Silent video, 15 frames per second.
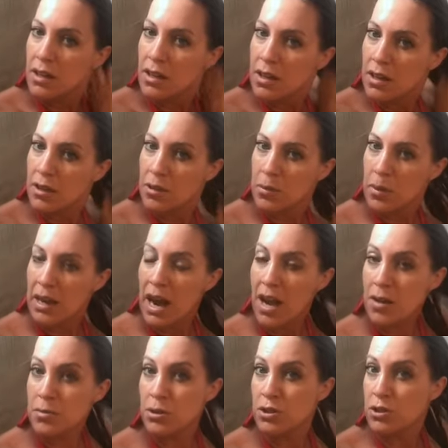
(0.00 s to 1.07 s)
And
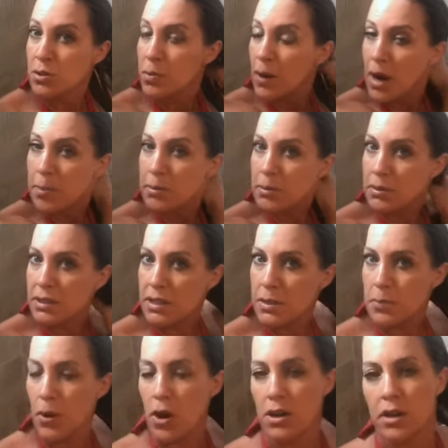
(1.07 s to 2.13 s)
I'm super happy with these
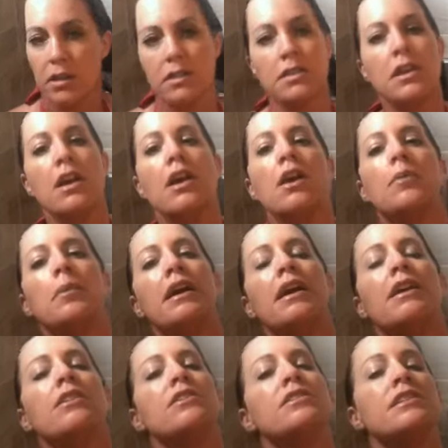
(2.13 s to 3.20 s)
products. My hair
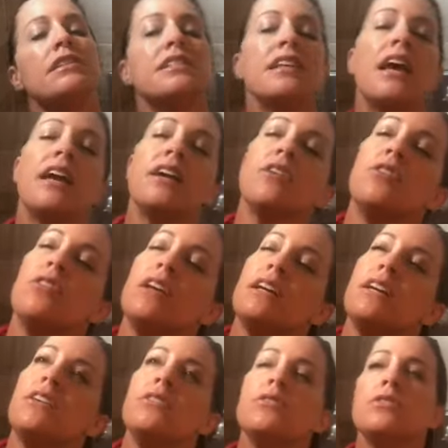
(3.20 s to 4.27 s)
doesn't tangle like
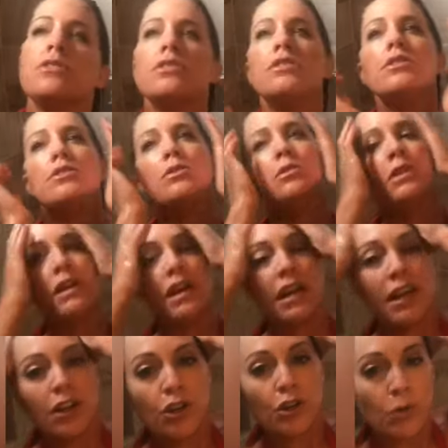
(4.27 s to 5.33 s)
it used to.
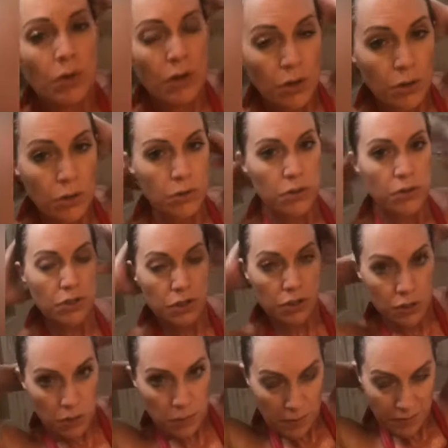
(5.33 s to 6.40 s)
It grows
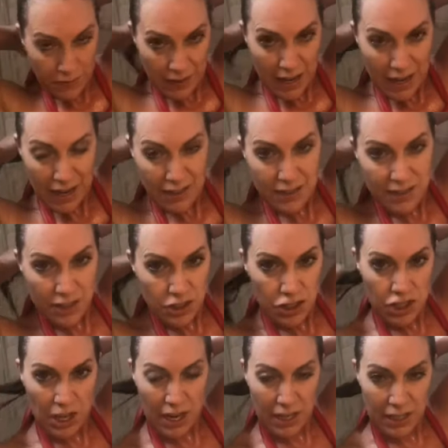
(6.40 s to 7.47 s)
super fast. It's
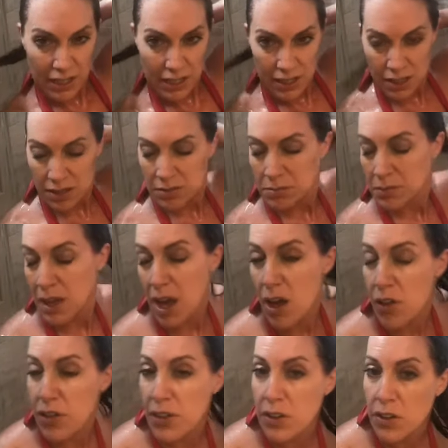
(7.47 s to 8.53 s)
shiny,
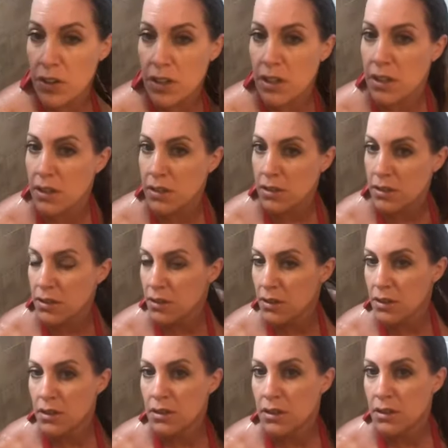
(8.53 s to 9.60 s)
healthy looking.
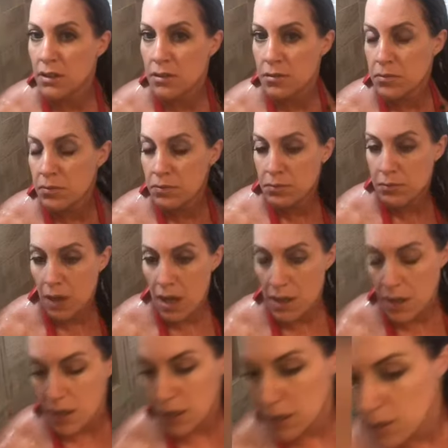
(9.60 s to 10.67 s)
I
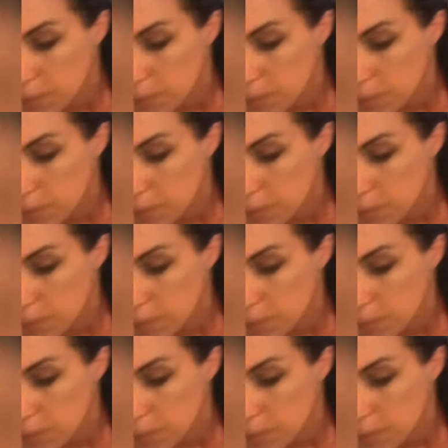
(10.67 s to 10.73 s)
like it.